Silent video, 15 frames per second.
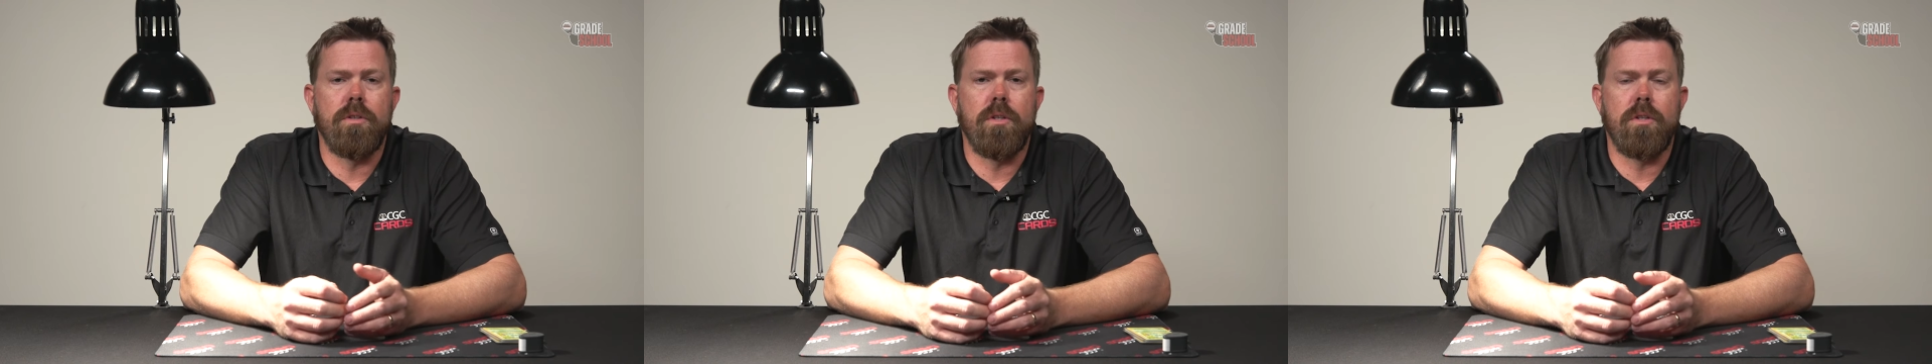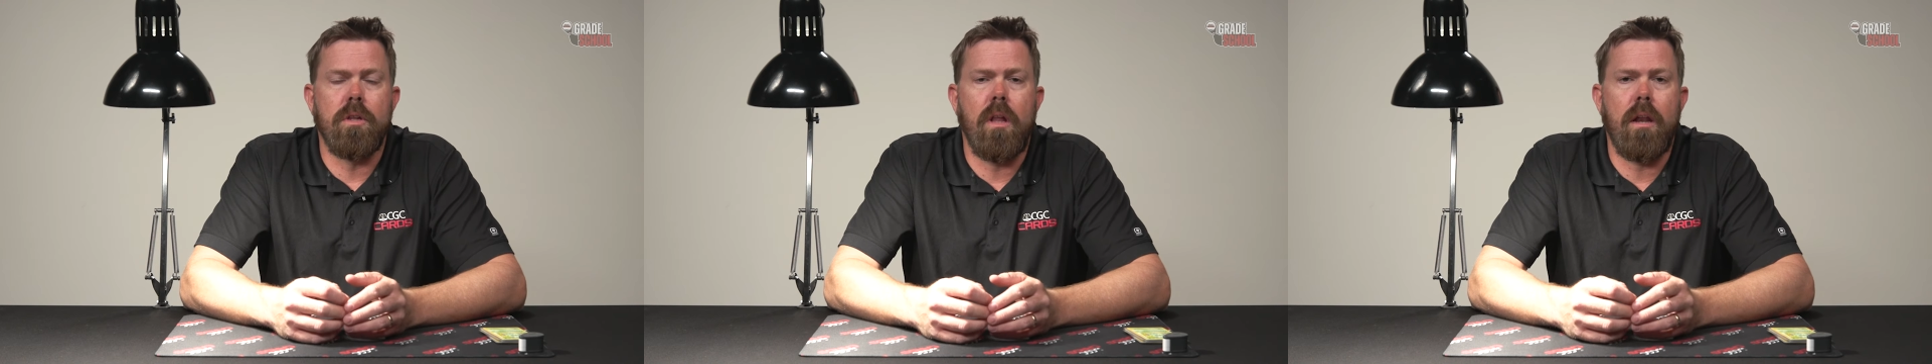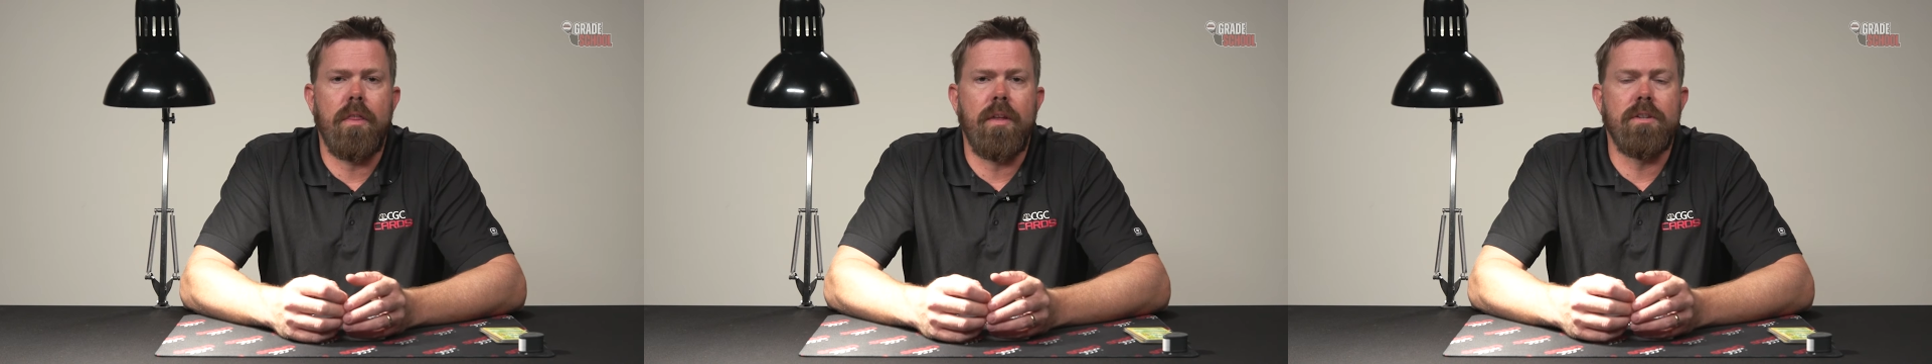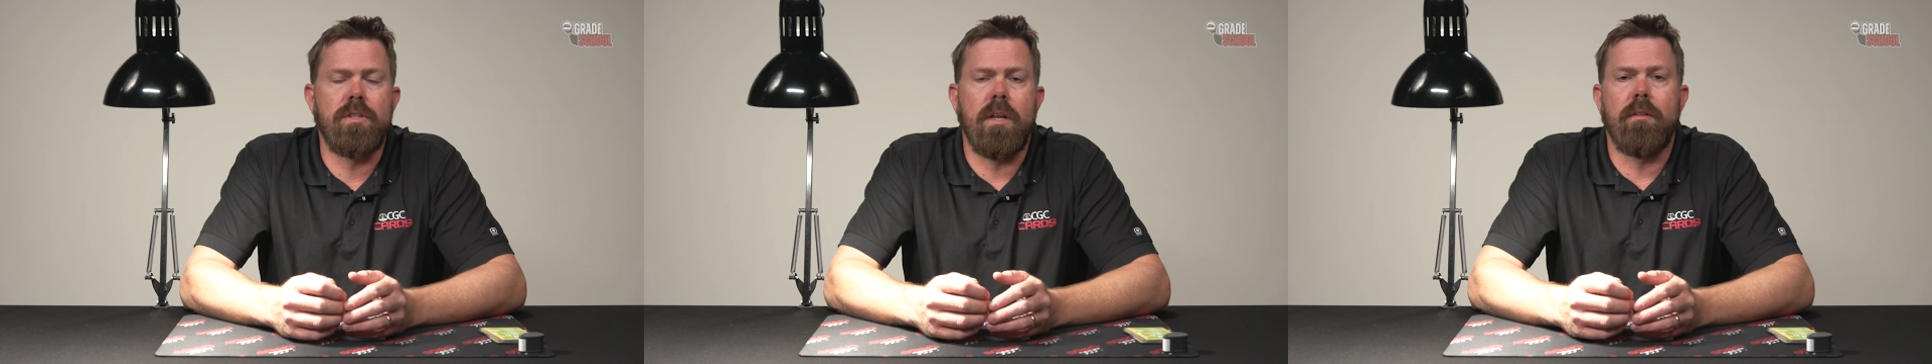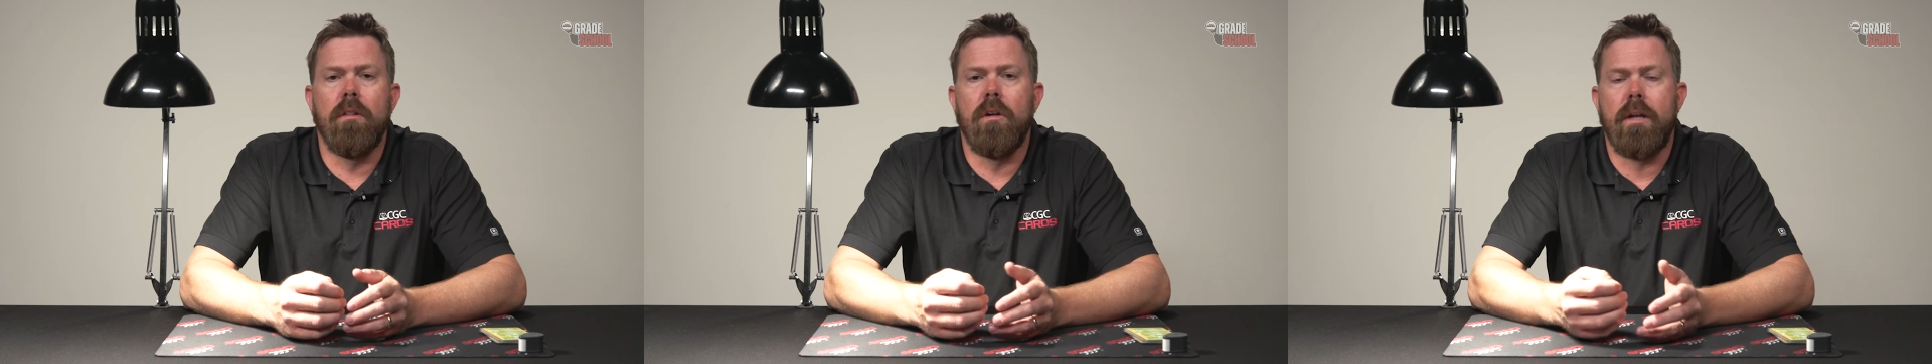there's a lot of things
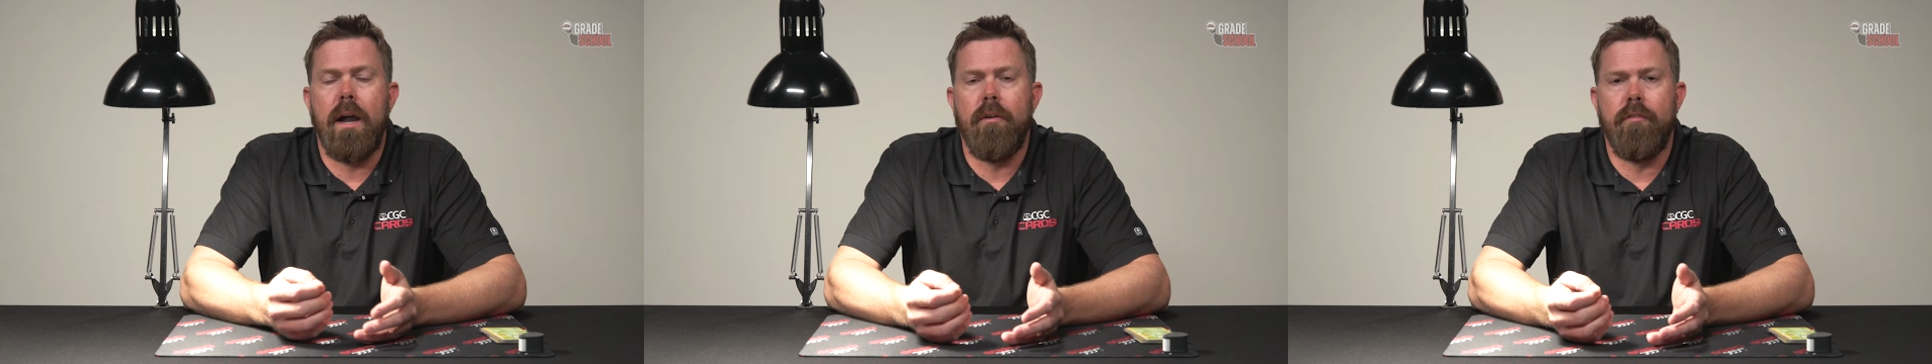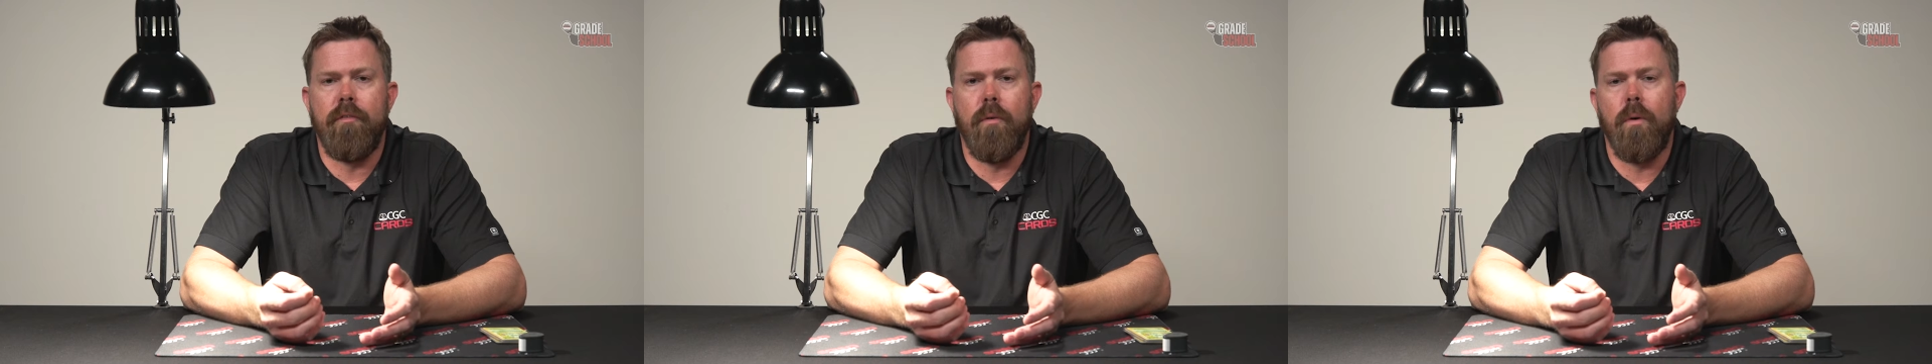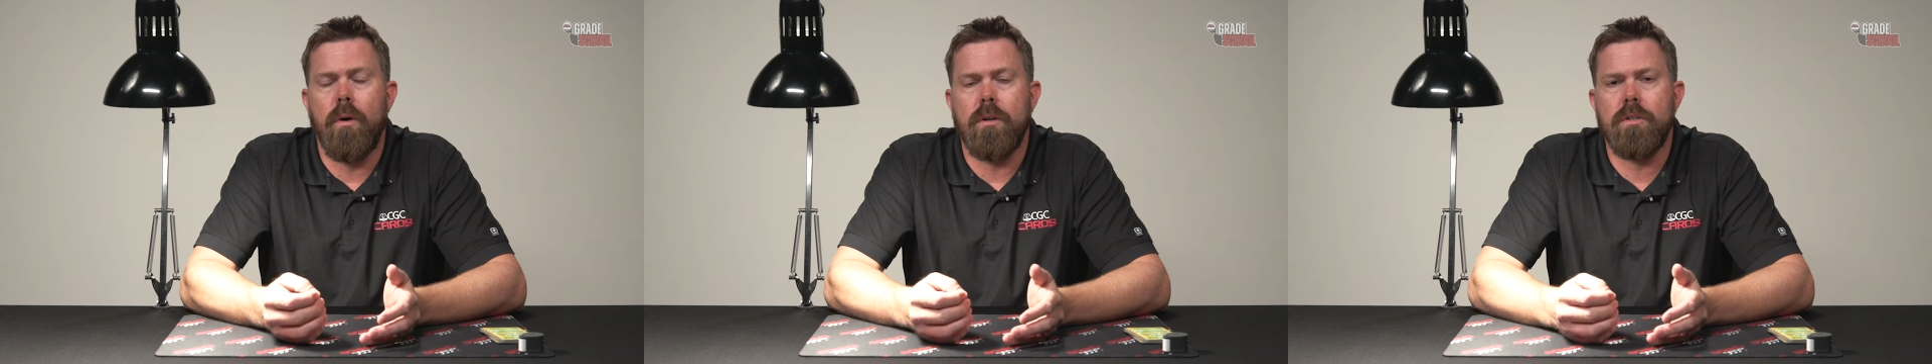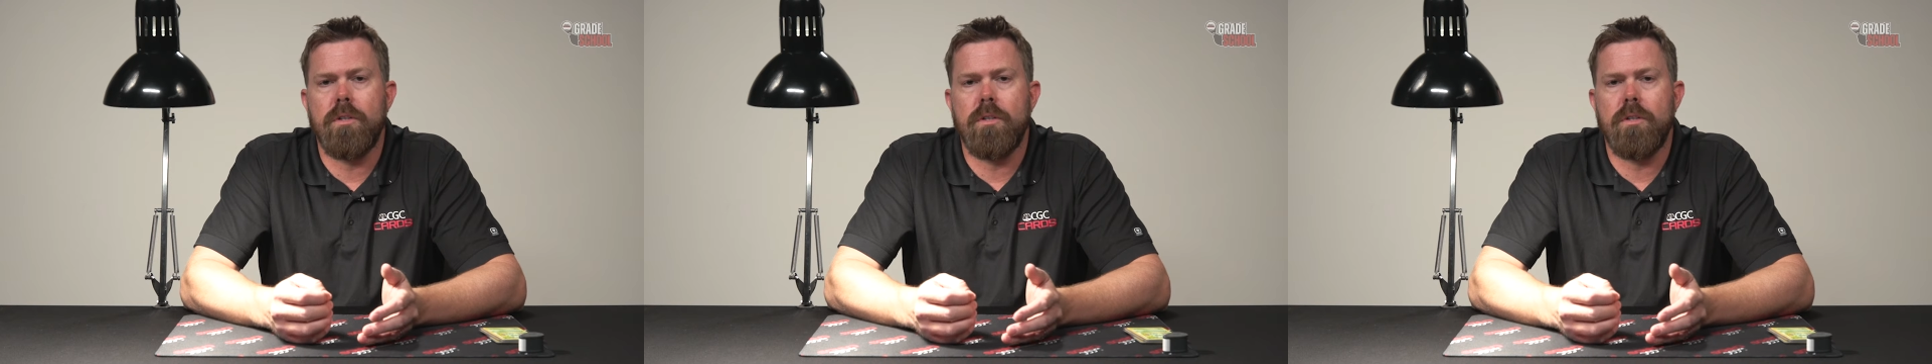you have to look out for.